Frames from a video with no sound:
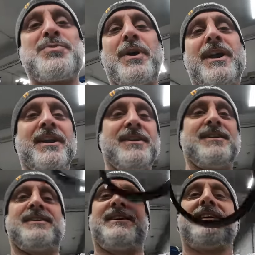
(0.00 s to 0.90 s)

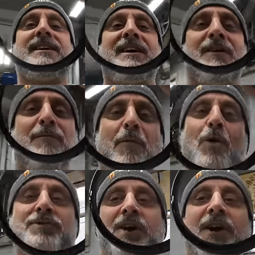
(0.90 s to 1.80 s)
ring
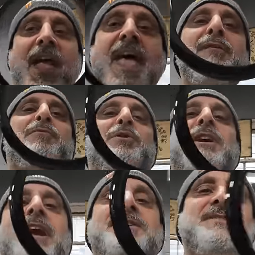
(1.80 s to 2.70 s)
falls on
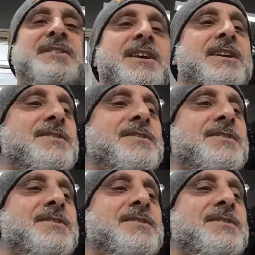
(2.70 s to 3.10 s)
every S T.